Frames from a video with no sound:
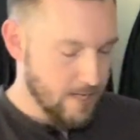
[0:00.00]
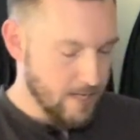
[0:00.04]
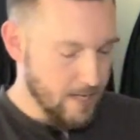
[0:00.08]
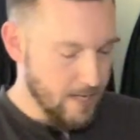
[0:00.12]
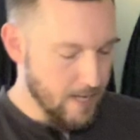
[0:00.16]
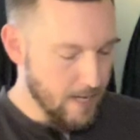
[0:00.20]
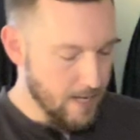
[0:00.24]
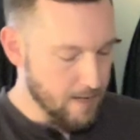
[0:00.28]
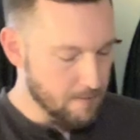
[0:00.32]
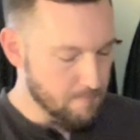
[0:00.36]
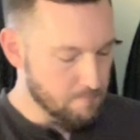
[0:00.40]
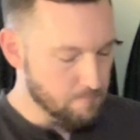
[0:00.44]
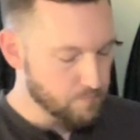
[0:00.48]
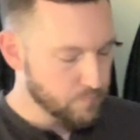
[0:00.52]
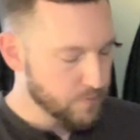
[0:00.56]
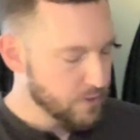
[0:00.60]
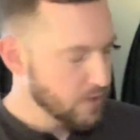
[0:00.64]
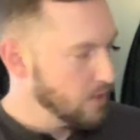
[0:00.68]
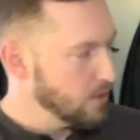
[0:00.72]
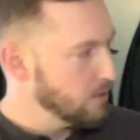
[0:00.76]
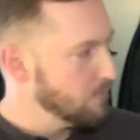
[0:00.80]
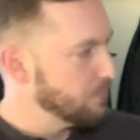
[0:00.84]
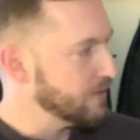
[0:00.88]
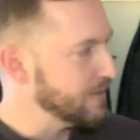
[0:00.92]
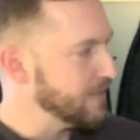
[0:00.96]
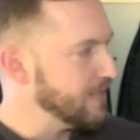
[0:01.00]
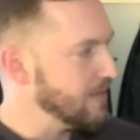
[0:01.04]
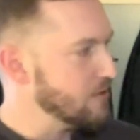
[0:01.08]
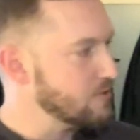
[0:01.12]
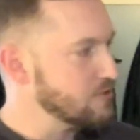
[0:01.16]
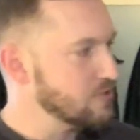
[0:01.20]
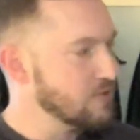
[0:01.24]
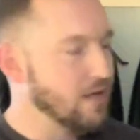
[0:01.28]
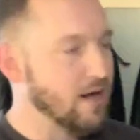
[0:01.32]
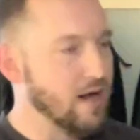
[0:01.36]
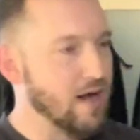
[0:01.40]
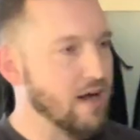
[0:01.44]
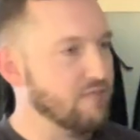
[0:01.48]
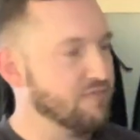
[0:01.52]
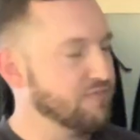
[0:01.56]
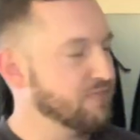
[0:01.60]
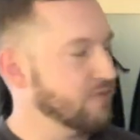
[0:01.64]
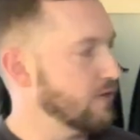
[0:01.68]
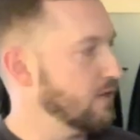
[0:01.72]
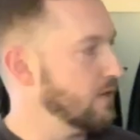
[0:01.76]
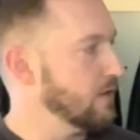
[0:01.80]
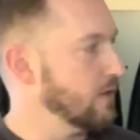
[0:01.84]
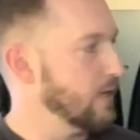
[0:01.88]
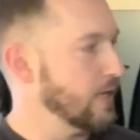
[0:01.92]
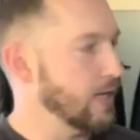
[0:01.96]
But they also
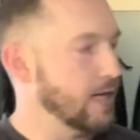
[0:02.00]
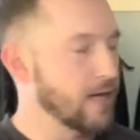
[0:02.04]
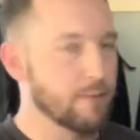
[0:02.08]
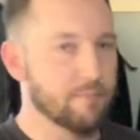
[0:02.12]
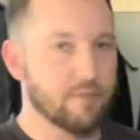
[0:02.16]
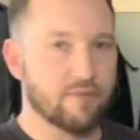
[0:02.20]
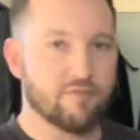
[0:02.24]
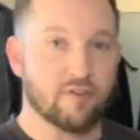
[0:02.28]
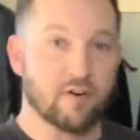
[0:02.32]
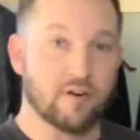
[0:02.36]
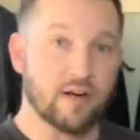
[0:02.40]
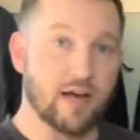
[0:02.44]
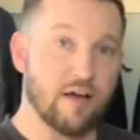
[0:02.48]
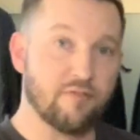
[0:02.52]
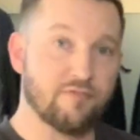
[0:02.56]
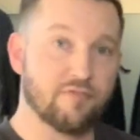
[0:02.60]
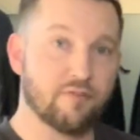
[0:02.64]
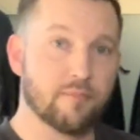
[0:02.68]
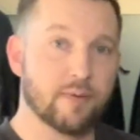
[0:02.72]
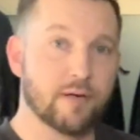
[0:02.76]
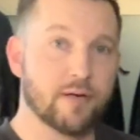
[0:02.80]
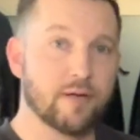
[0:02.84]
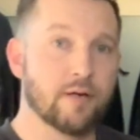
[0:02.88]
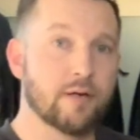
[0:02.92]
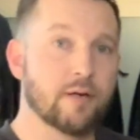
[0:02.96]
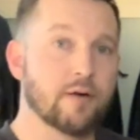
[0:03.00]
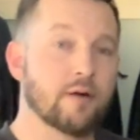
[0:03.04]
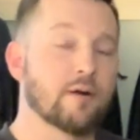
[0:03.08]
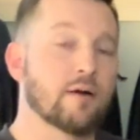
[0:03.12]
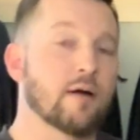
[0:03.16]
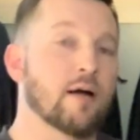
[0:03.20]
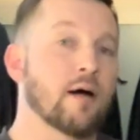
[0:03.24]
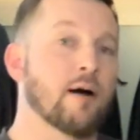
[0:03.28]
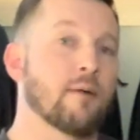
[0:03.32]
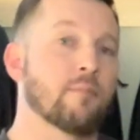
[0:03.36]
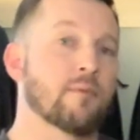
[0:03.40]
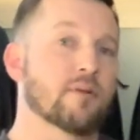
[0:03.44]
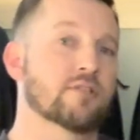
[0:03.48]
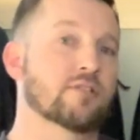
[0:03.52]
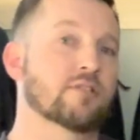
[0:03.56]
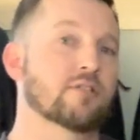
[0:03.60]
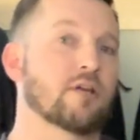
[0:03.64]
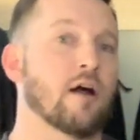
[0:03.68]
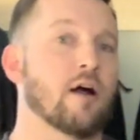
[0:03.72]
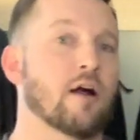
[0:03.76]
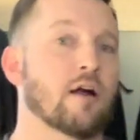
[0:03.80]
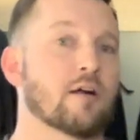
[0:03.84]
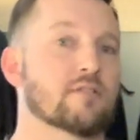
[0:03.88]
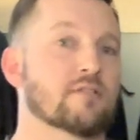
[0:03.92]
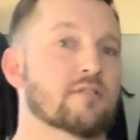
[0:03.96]
offer, if you're not familiar, a
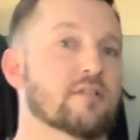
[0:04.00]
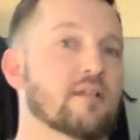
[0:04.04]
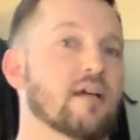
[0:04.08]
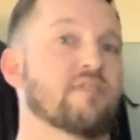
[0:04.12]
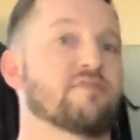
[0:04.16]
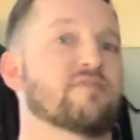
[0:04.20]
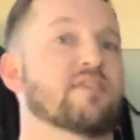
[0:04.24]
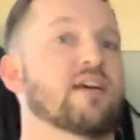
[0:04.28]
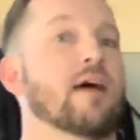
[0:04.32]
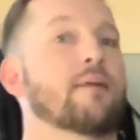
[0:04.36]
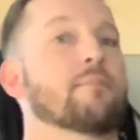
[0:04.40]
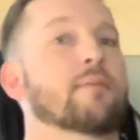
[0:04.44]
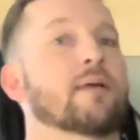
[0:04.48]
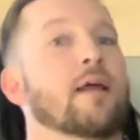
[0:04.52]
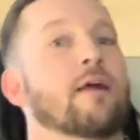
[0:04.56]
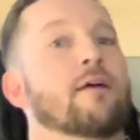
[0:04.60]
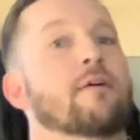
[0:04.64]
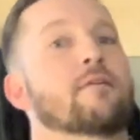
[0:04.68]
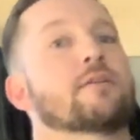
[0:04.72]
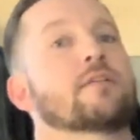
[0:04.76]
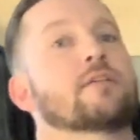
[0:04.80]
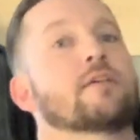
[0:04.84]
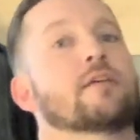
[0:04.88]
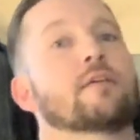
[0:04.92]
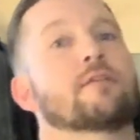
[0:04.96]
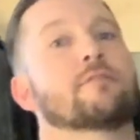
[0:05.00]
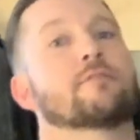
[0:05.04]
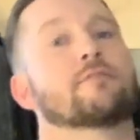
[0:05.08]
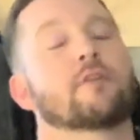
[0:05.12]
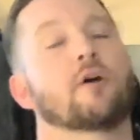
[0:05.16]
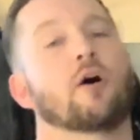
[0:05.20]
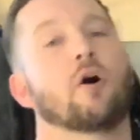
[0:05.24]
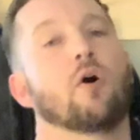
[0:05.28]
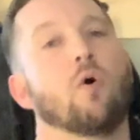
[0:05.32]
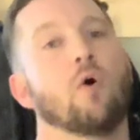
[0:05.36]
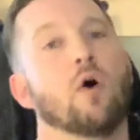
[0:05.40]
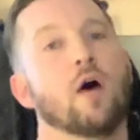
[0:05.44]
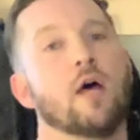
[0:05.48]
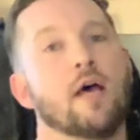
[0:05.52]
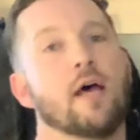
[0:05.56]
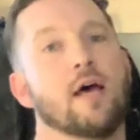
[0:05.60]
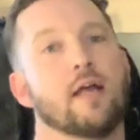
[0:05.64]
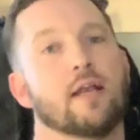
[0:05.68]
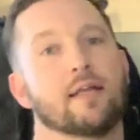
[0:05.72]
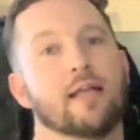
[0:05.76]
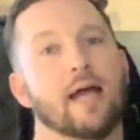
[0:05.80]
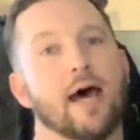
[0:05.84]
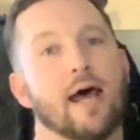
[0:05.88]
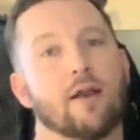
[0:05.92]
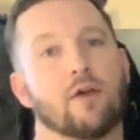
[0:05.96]
Scars lifetime guarantee. So
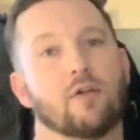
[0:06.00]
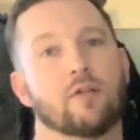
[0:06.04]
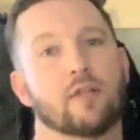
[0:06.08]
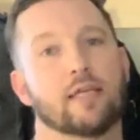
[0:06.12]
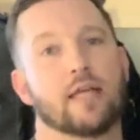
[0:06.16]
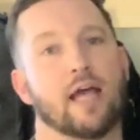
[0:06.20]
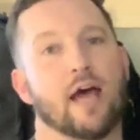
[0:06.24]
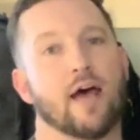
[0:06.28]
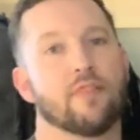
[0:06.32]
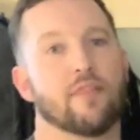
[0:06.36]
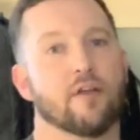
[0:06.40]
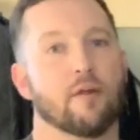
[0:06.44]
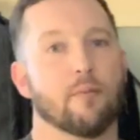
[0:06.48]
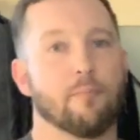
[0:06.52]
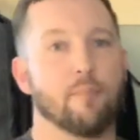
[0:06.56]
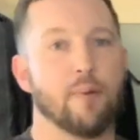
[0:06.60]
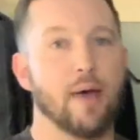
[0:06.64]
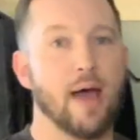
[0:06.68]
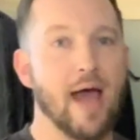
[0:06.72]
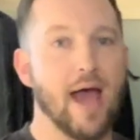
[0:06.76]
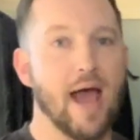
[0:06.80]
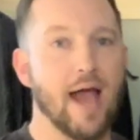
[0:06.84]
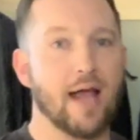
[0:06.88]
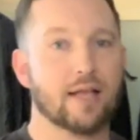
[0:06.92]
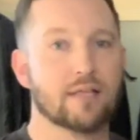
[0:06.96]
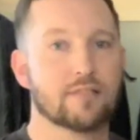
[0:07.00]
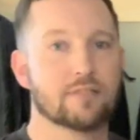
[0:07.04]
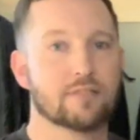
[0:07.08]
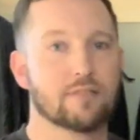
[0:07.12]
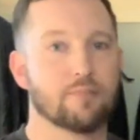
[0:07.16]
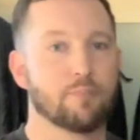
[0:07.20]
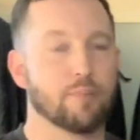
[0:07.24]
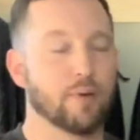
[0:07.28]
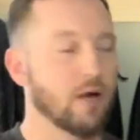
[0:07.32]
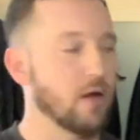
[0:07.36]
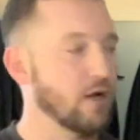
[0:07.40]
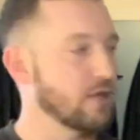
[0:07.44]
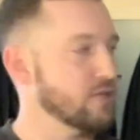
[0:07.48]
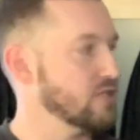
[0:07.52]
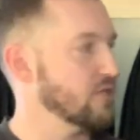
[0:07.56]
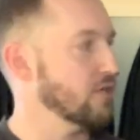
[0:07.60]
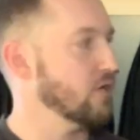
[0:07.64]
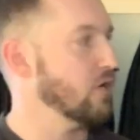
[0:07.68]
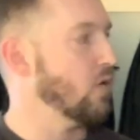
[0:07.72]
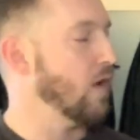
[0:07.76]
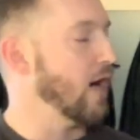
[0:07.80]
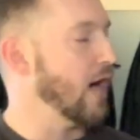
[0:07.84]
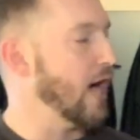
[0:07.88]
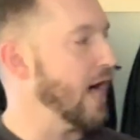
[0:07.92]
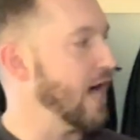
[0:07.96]
not only on their packs, but
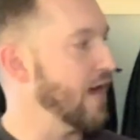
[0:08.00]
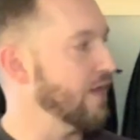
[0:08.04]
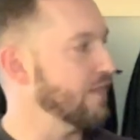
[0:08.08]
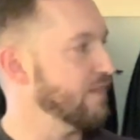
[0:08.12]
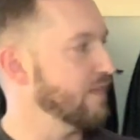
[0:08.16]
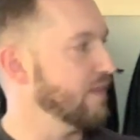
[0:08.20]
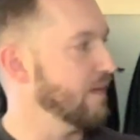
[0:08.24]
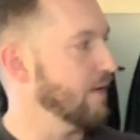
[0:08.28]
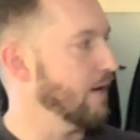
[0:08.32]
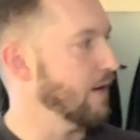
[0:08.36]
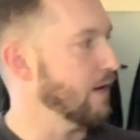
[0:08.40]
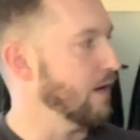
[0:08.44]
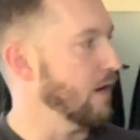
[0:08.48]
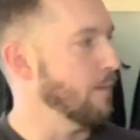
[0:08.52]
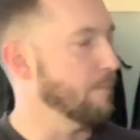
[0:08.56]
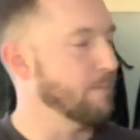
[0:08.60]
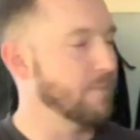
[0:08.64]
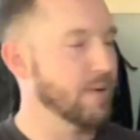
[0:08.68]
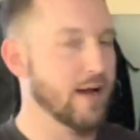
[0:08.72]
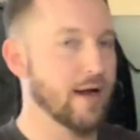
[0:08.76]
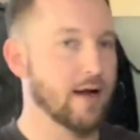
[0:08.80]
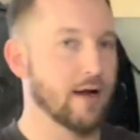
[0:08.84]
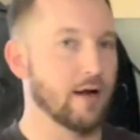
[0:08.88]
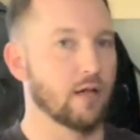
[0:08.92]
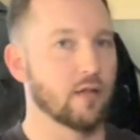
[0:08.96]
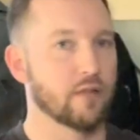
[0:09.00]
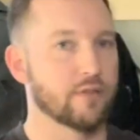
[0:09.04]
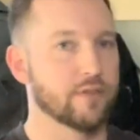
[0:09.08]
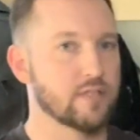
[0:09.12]
also on their apparel.